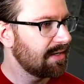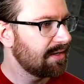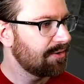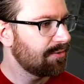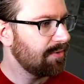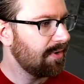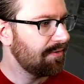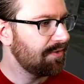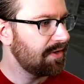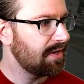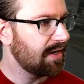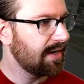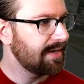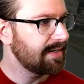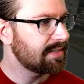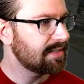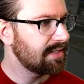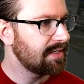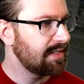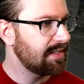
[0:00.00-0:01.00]
throughout the
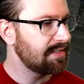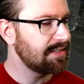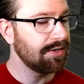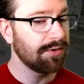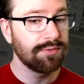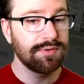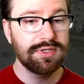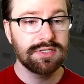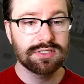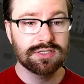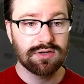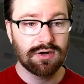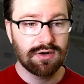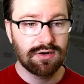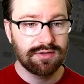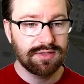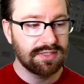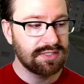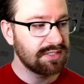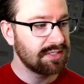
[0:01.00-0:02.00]
night, it is the only star
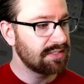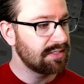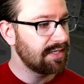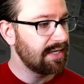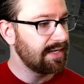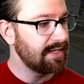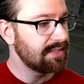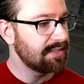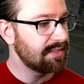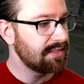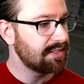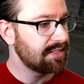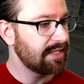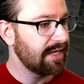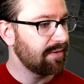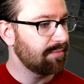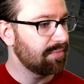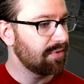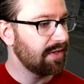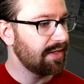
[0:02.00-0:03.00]
that stays in the
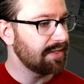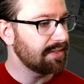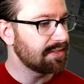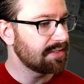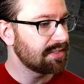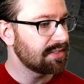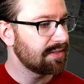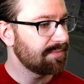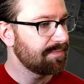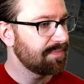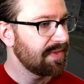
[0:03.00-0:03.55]
same place.